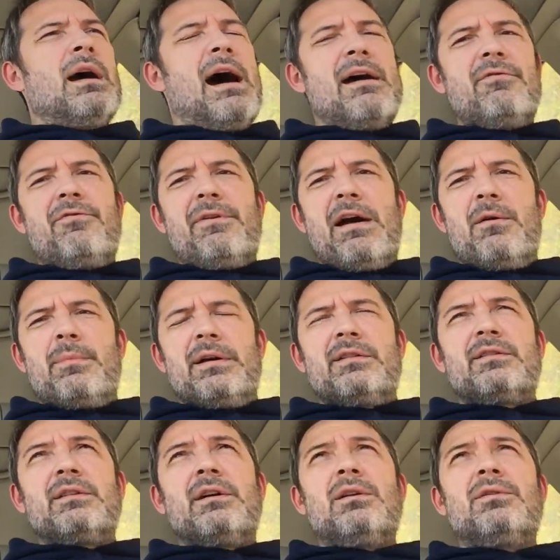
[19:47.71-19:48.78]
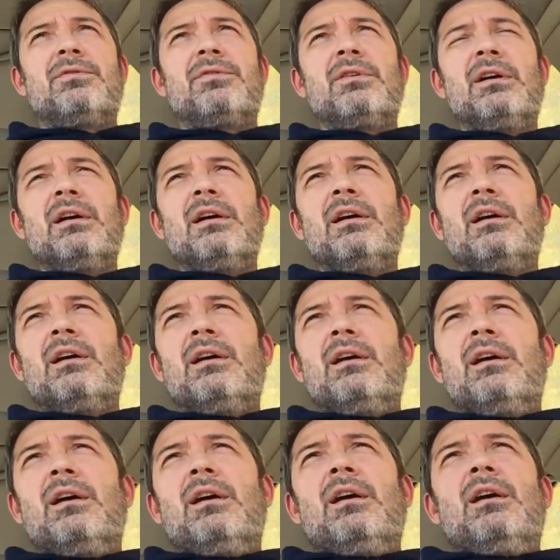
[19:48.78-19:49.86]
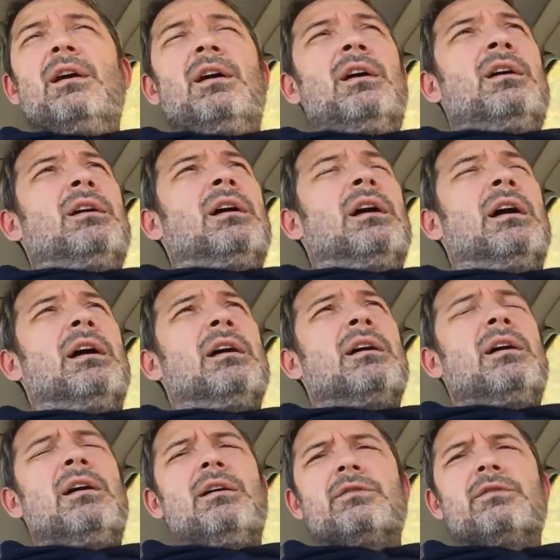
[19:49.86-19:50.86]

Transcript: I've found myself uh,